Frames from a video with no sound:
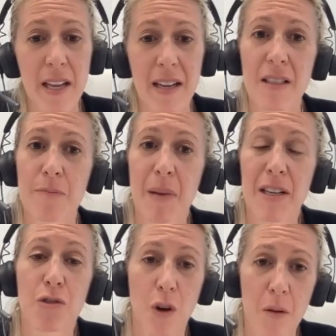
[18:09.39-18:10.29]
it is my
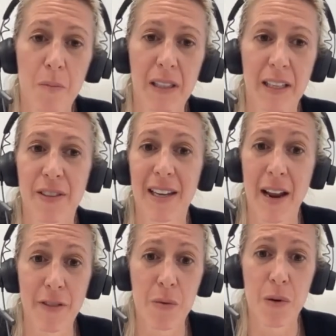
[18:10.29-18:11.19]
strong belief that
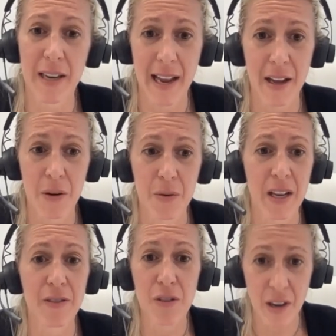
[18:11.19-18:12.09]
everyone now
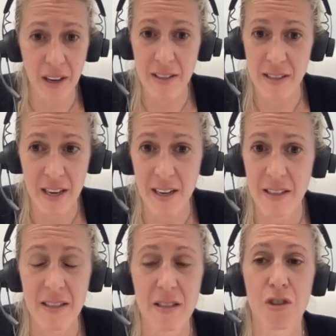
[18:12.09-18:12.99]
in the United
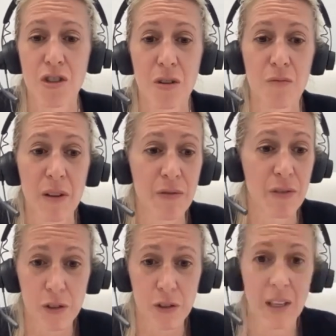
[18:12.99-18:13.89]
States should be
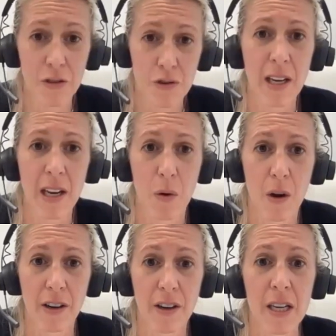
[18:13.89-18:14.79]
filtering their drinking
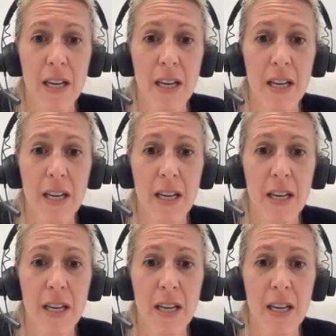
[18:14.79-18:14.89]
water.